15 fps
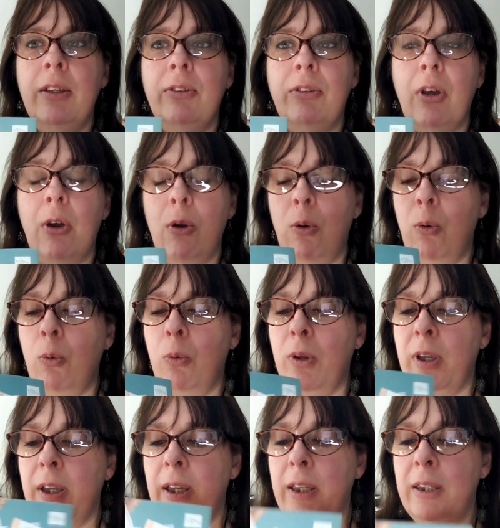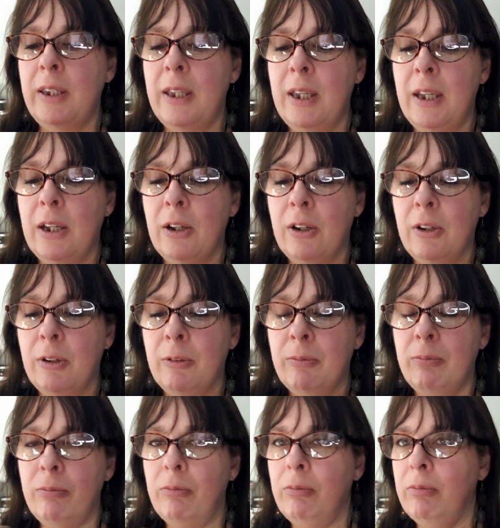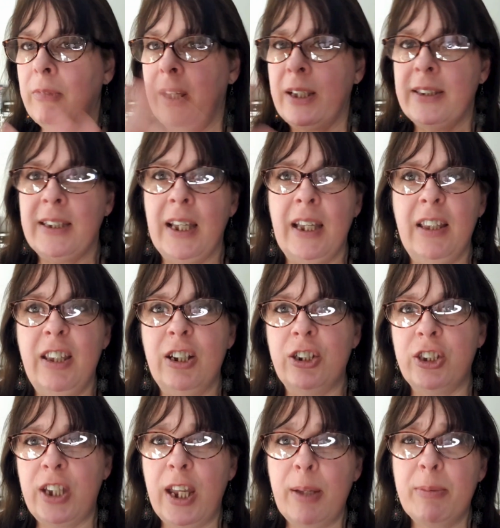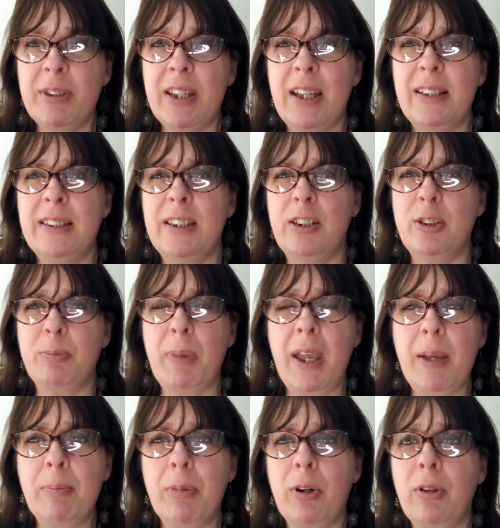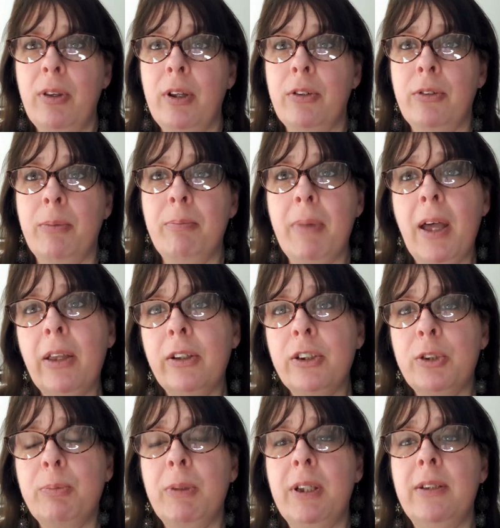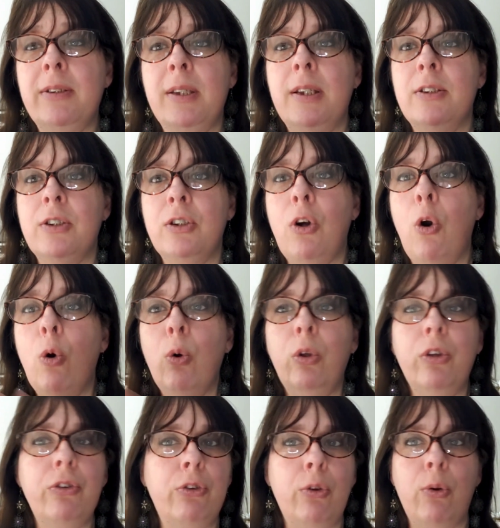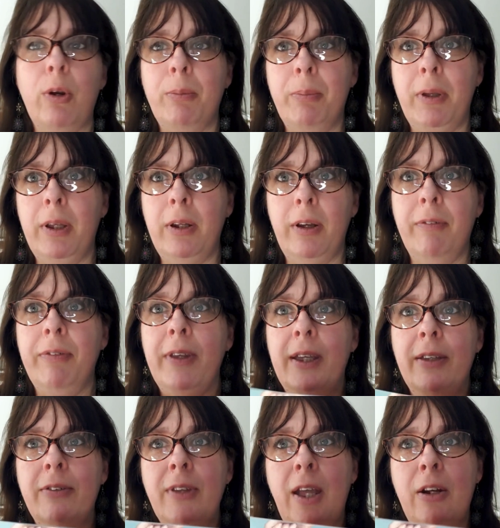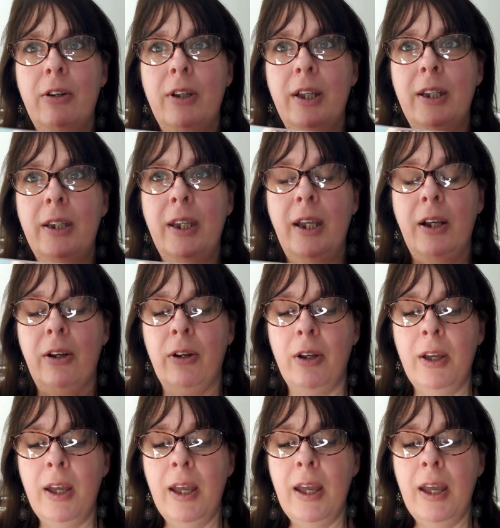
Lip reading: So in here, like I said, there's stamp sets, there's paper, there's embellishments, there's a whole assortment of things that are in here.